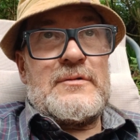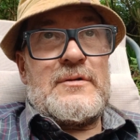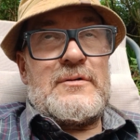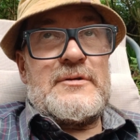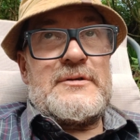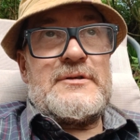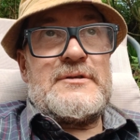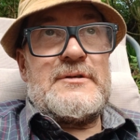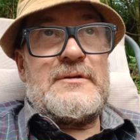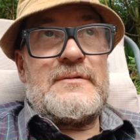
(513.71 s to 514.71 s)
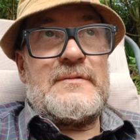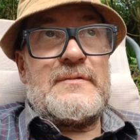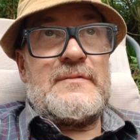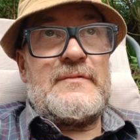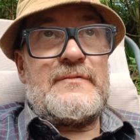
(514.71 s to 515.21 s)
Quite easy.
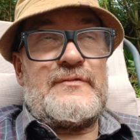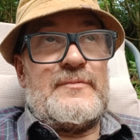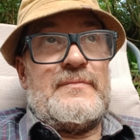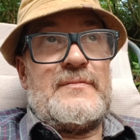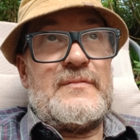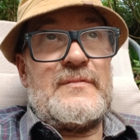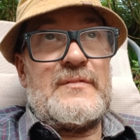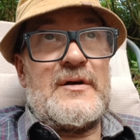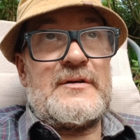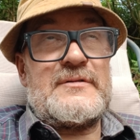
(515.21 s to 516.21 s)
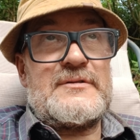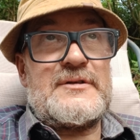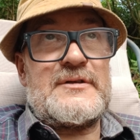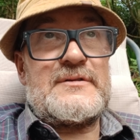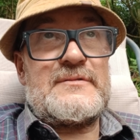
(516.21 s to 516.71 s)
From like 6